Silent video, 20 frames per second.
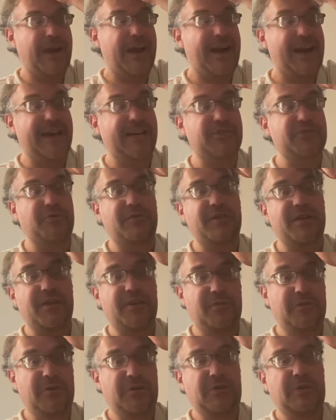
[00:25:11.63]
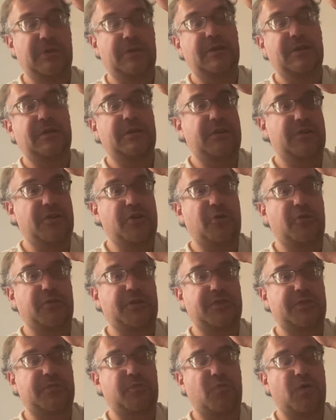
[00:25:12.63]
I actually
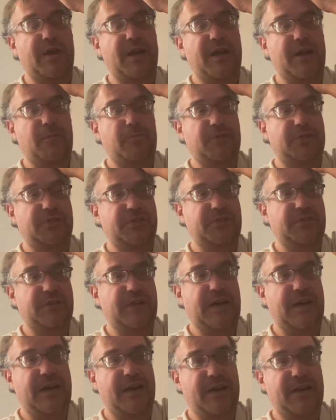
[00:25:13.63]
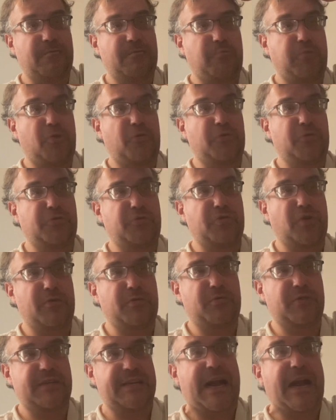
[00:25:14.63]
noticed when I was uh, in produce
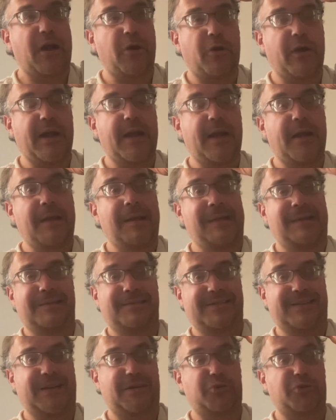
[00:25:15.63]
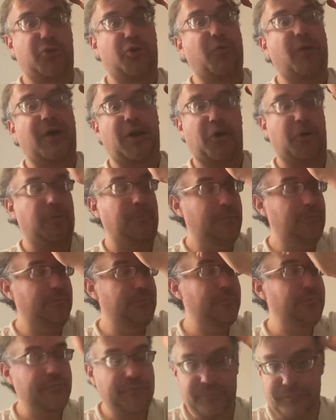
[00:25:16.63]
on Saturday, it's actually quicker,
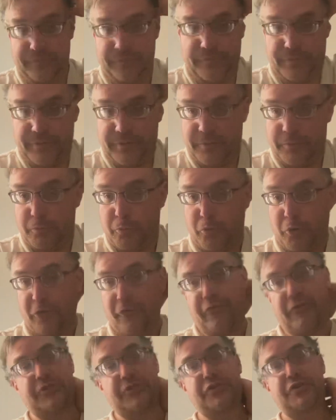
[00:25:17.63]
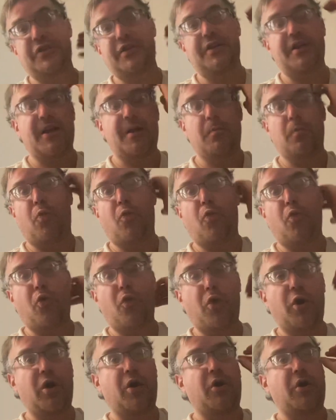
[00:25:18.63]
more efficient and
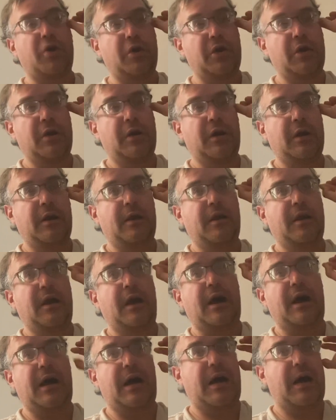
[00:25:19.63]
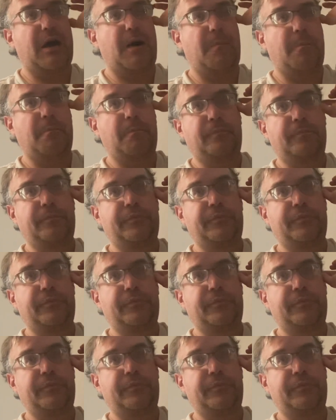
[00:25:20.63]
more, um,